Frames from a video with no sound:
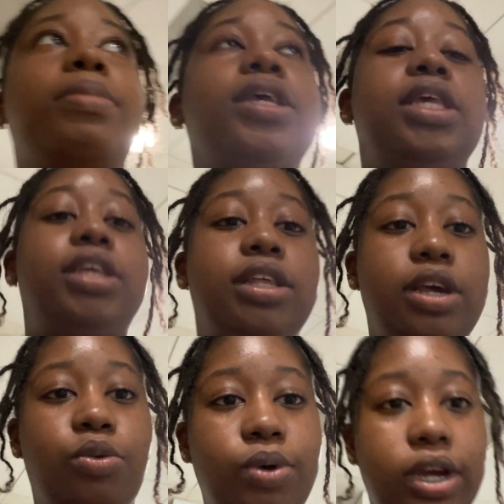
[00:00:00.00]
basically
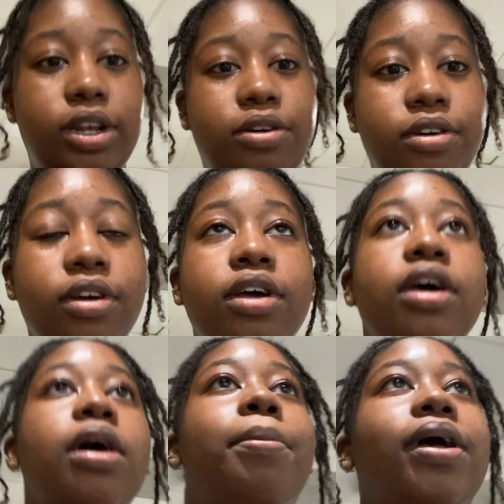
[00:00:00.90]
like where the
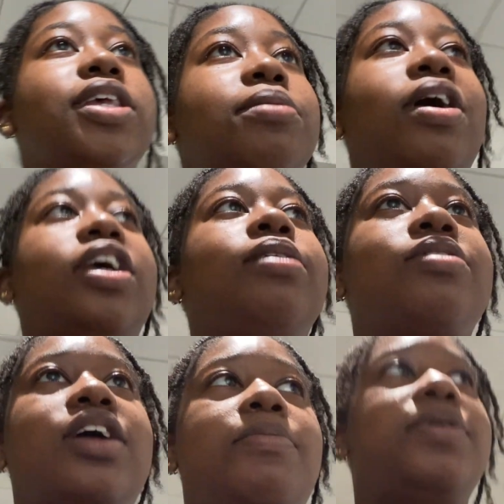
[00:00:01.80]
basketball games
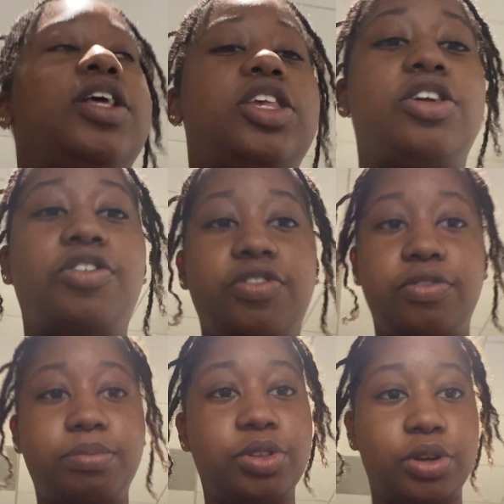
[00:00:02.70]
that happen and stuff.
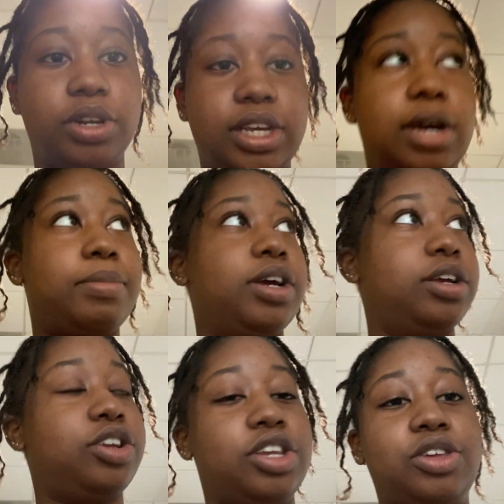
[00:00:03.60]
So I think I
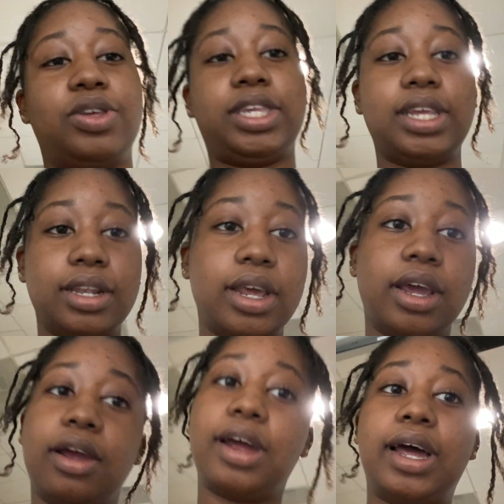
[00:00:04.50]
might just go sit there
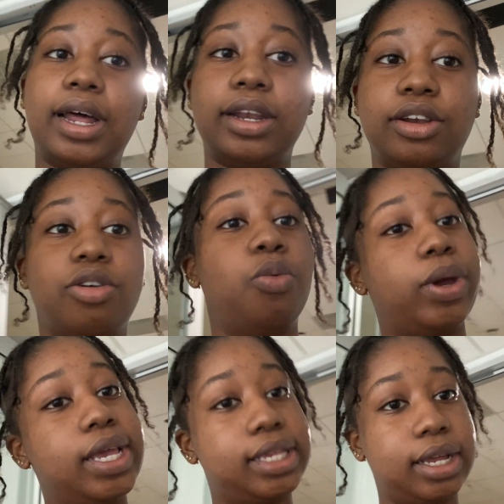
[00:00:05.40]
and
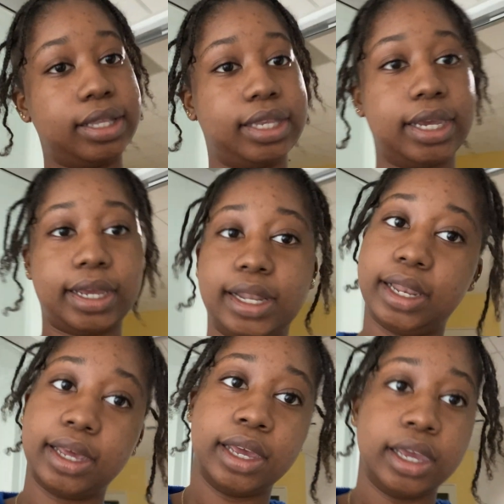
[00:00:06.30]
wait until
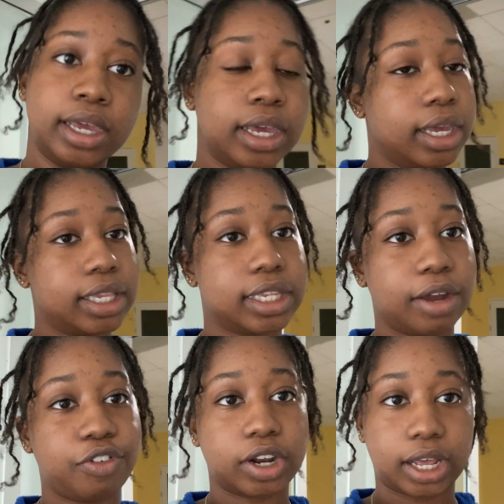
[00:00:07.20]
it's
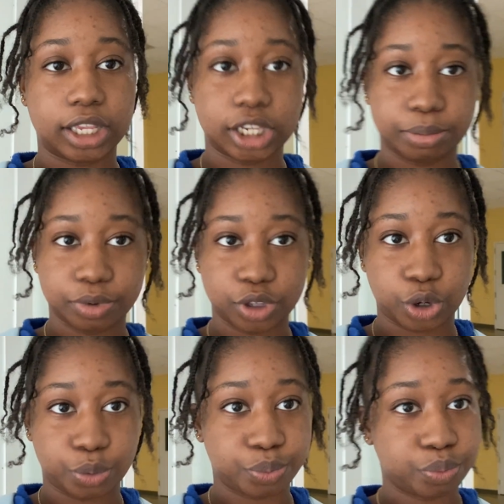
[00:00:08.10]
time for class. So